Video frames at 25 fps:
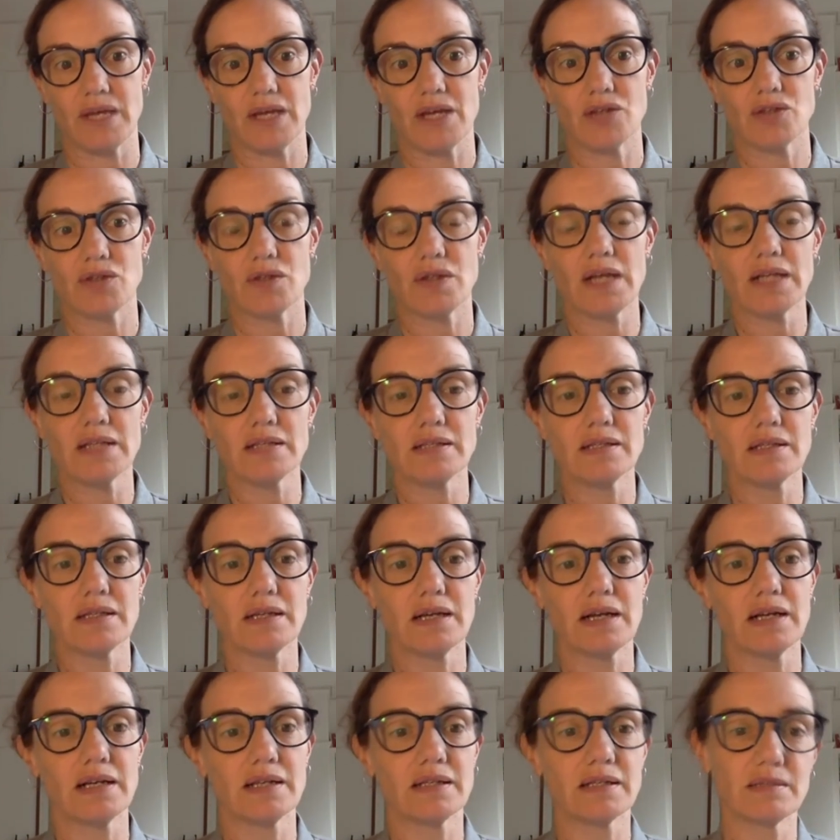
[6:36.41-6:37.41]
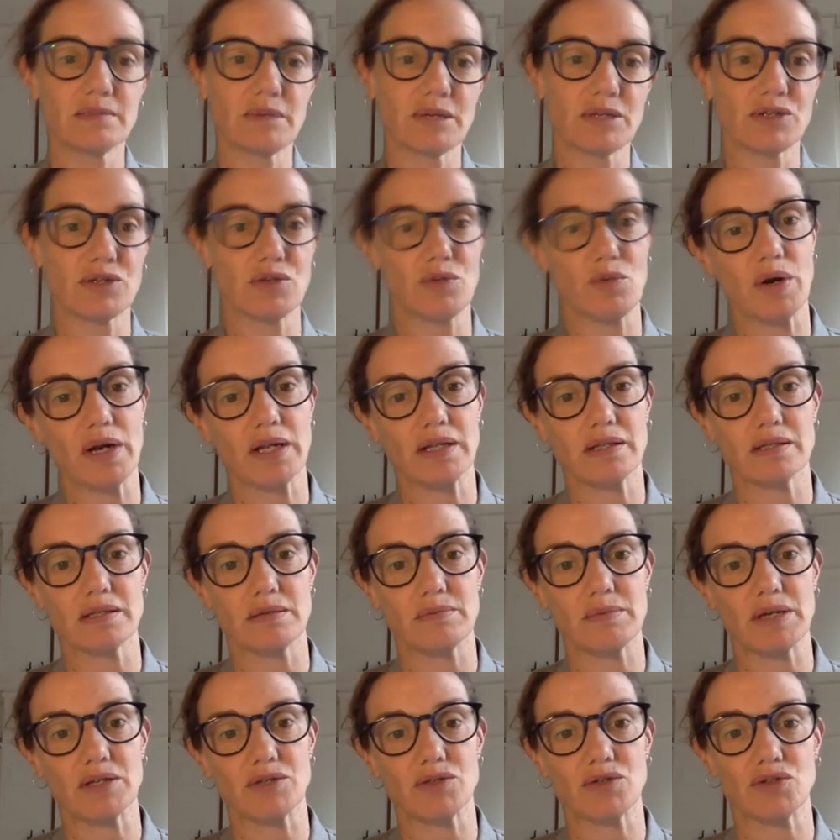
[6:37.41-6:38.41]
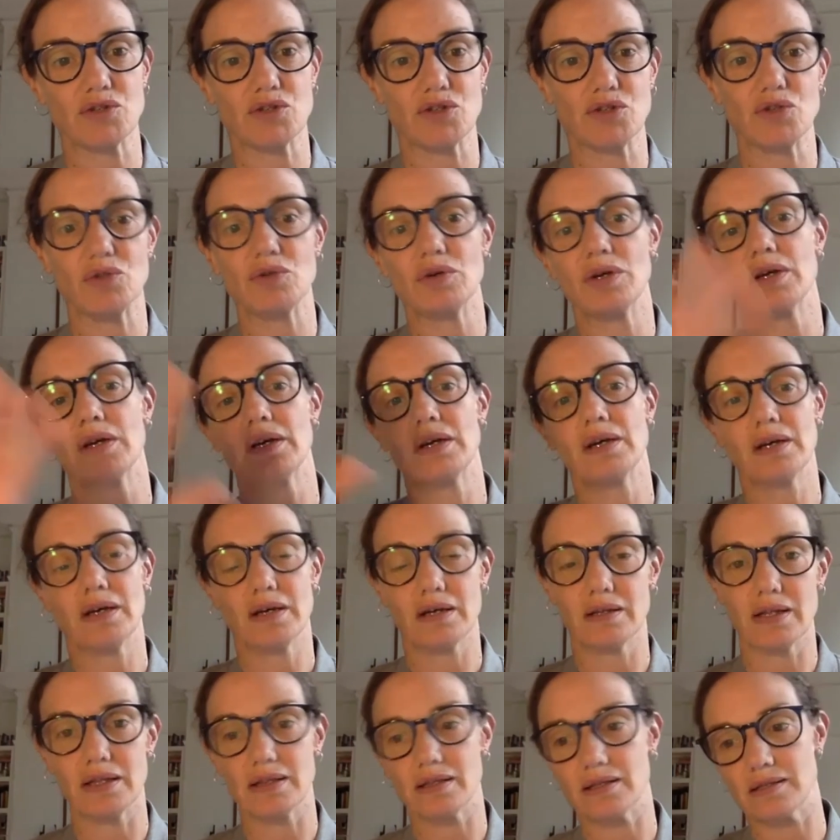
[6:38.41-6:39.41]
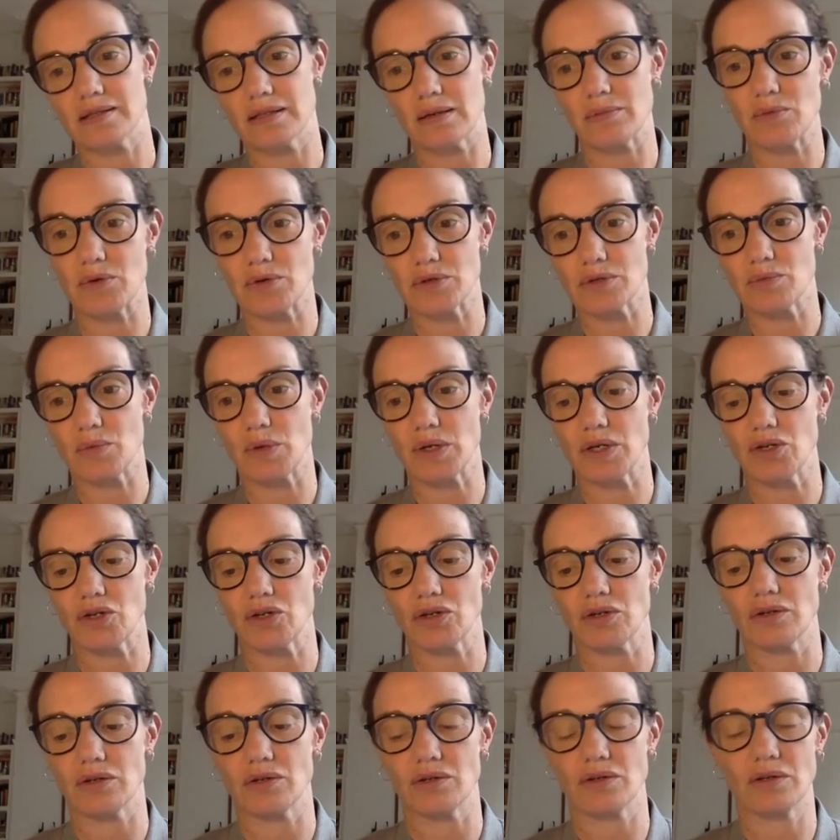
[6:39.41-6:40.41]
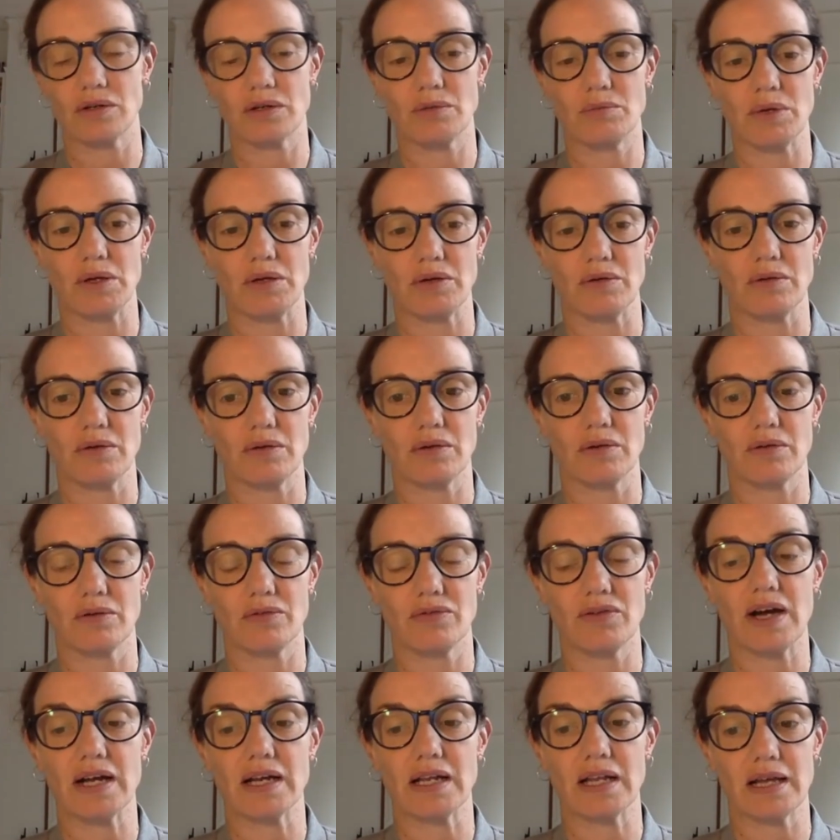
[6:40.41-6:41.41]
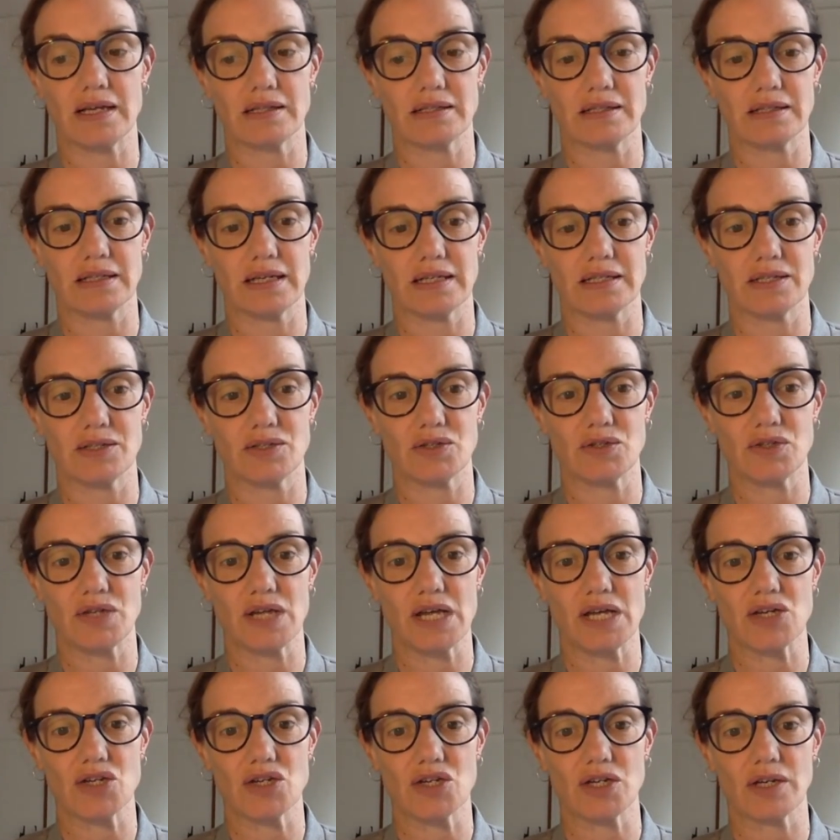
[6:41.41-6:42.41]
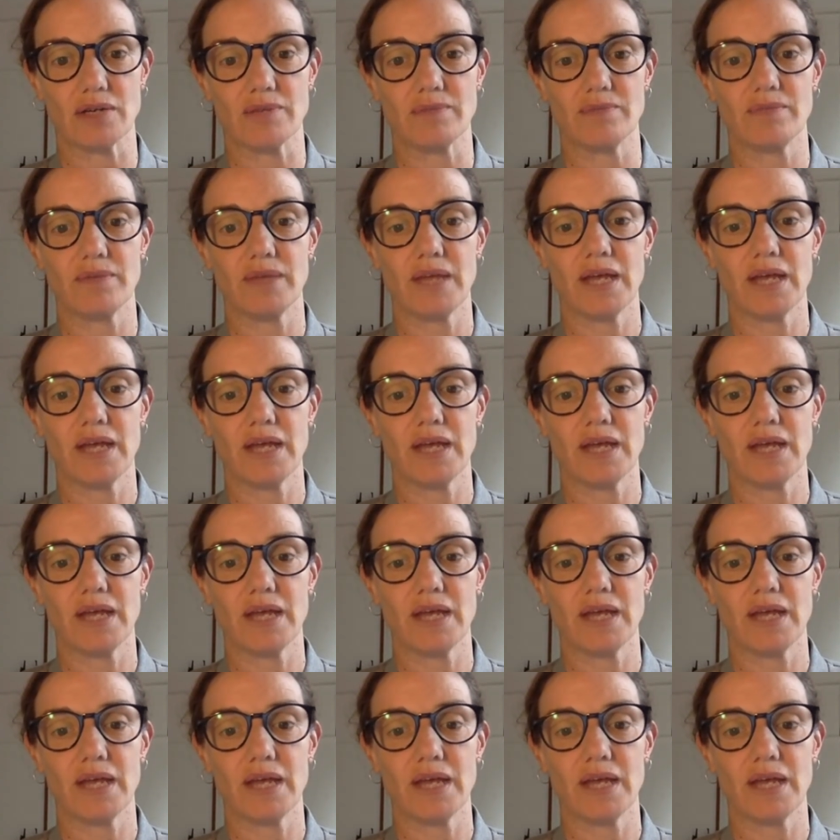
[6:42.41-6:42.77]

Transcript: So that's the kind of semester 1 and semester 2, and then the summer is when you're going to be finalizing that dissertation.